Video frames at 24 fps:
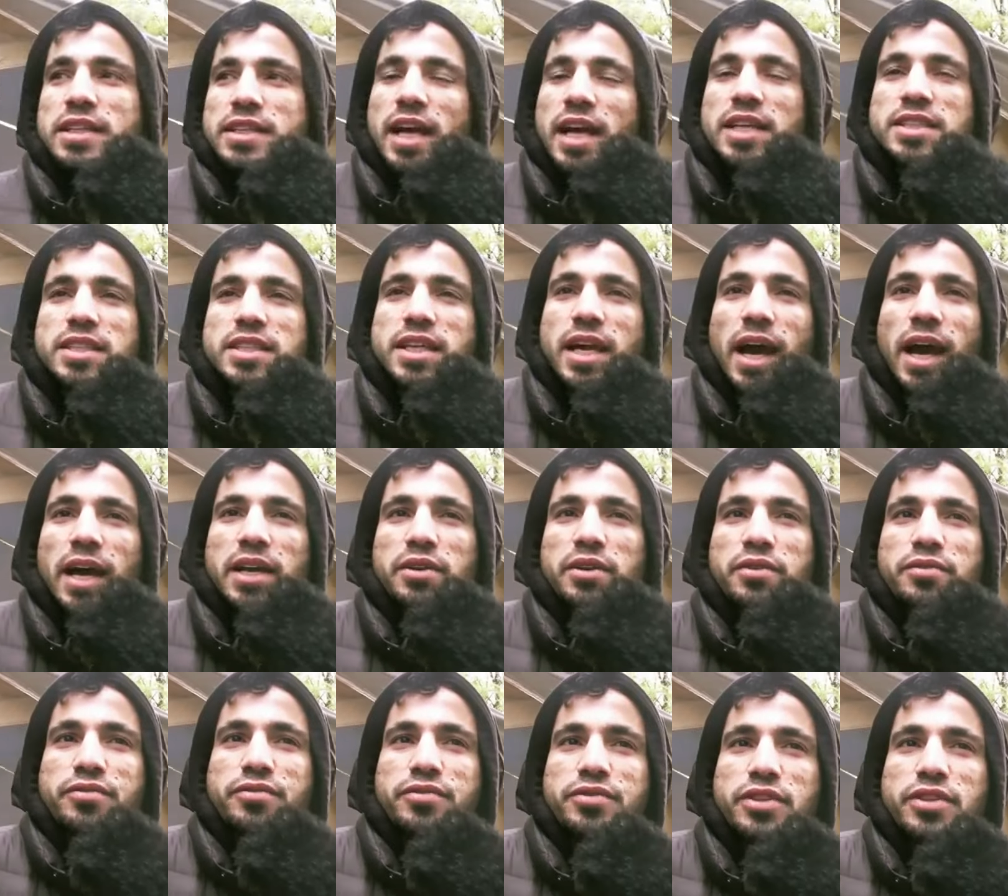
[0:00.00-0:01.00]
that's the kind
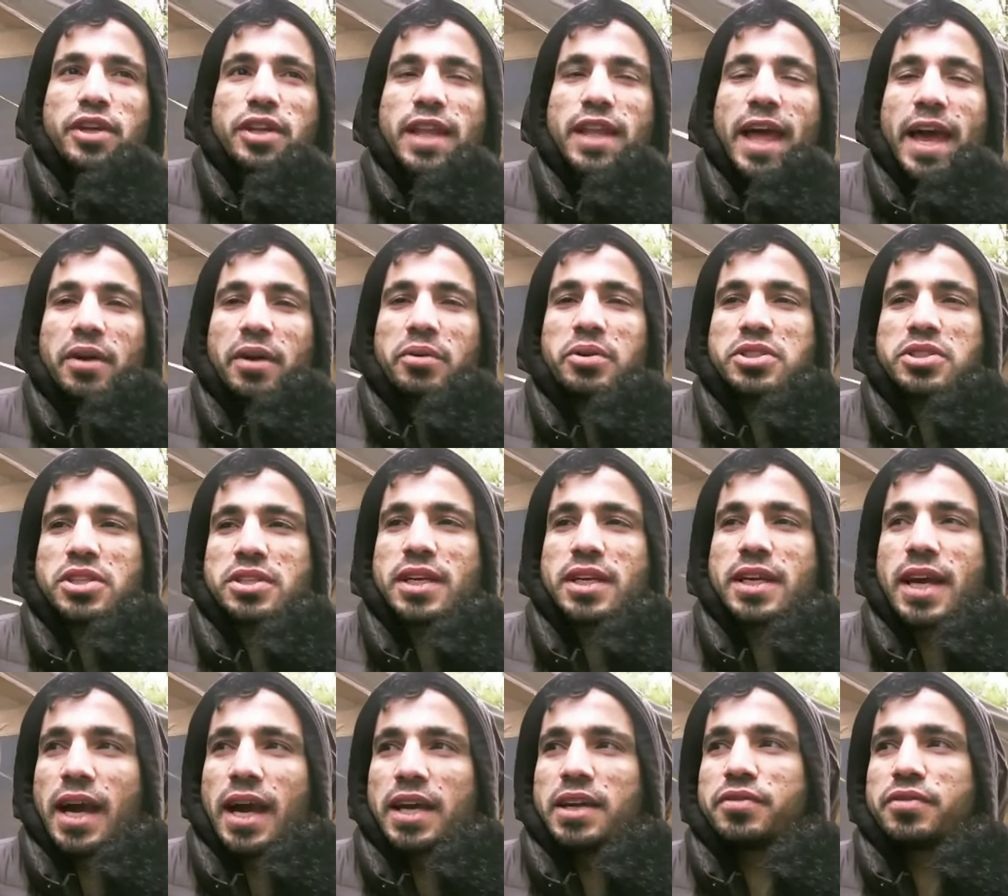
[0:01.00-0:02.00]
of the language and
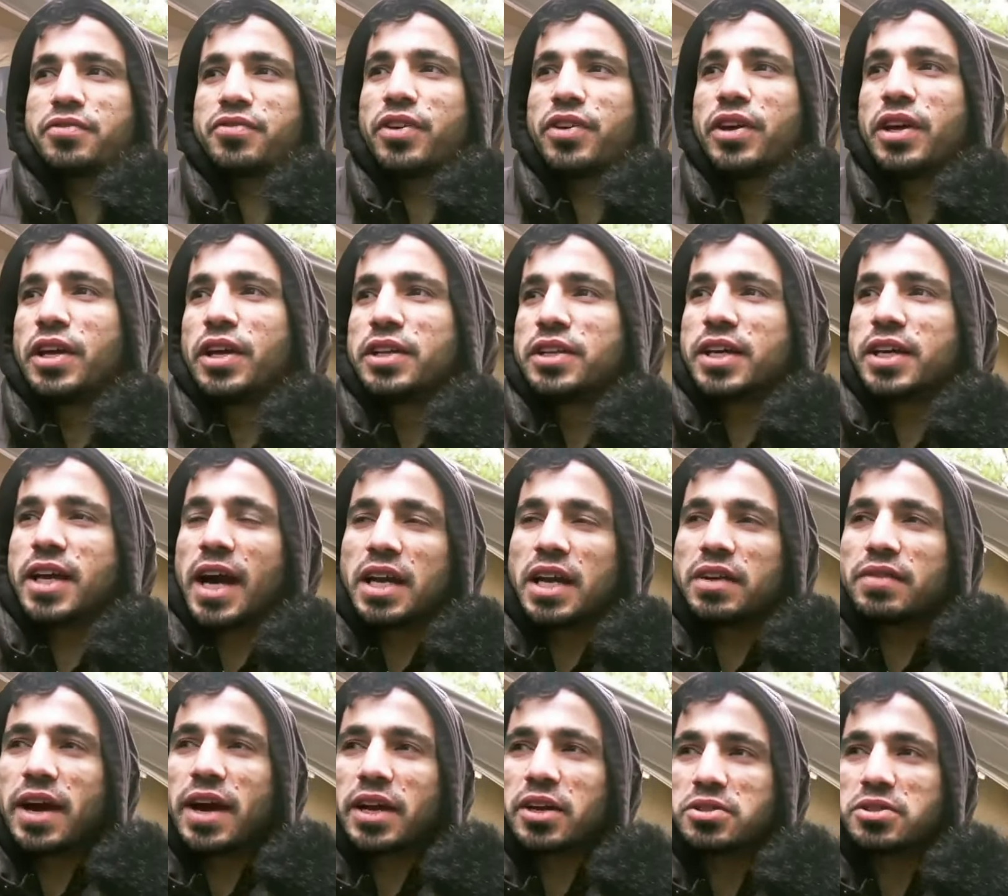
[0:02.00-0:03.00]
the kind of the
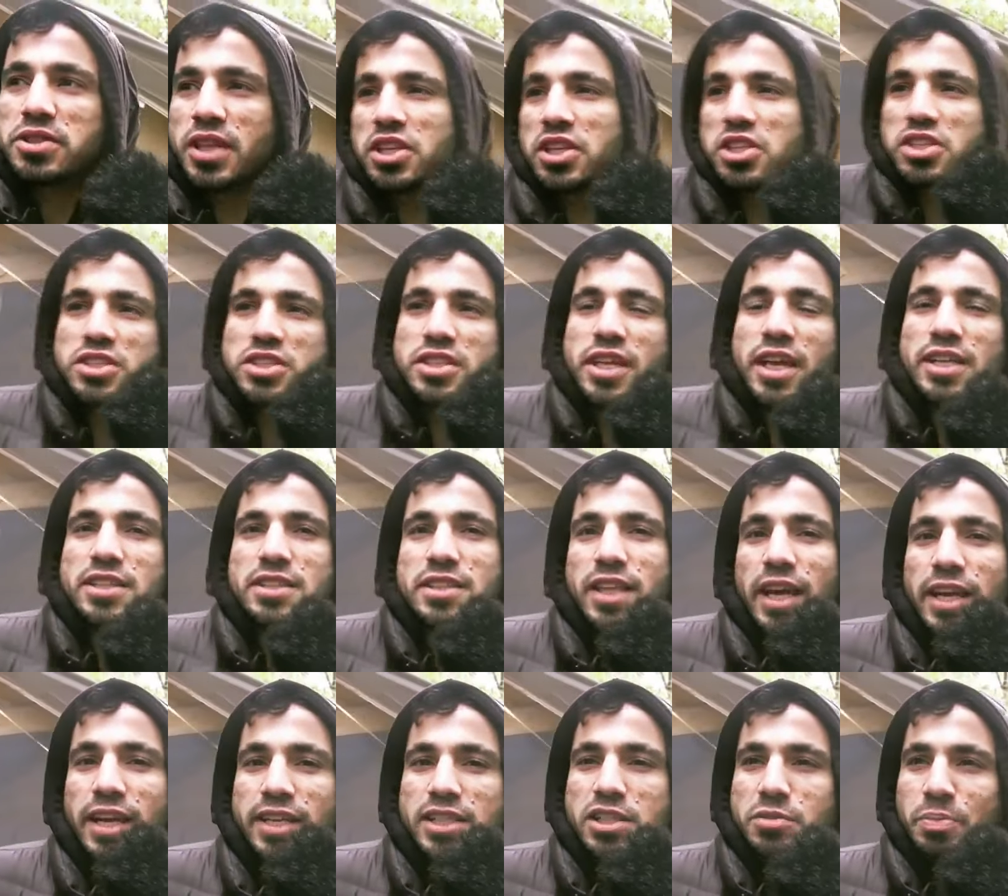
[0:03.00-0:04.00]
kind of accusations get
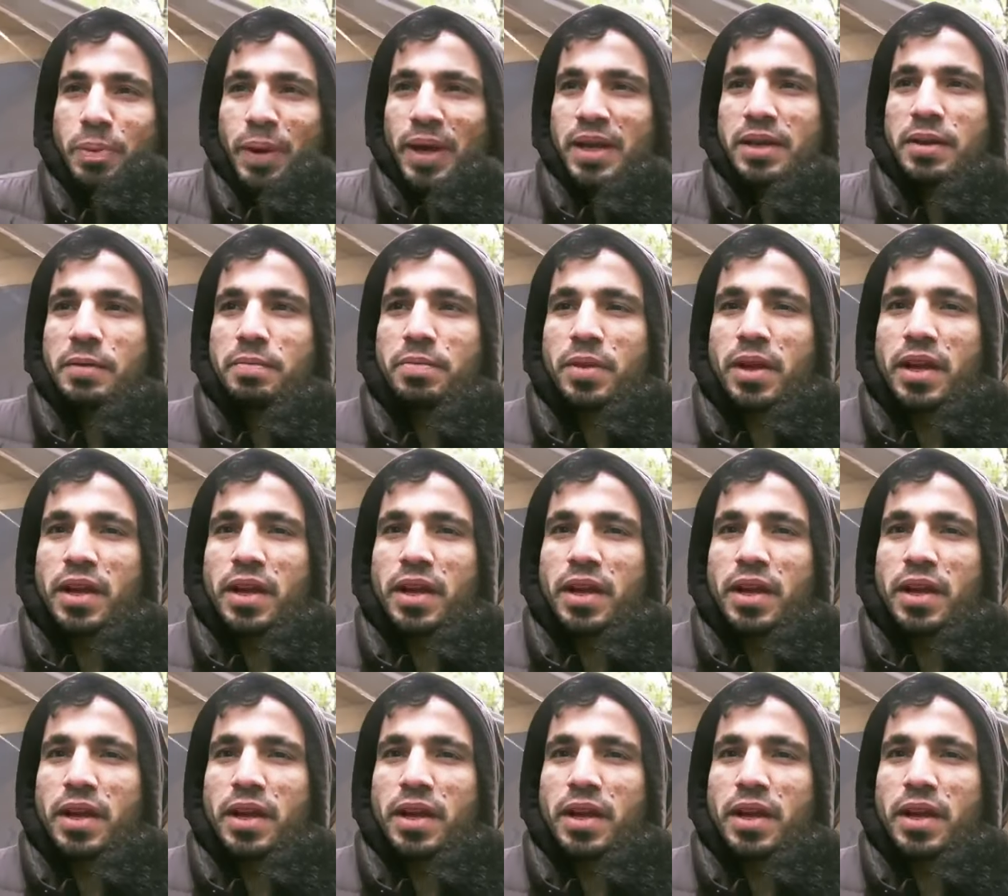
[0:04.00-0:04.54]
that get spit.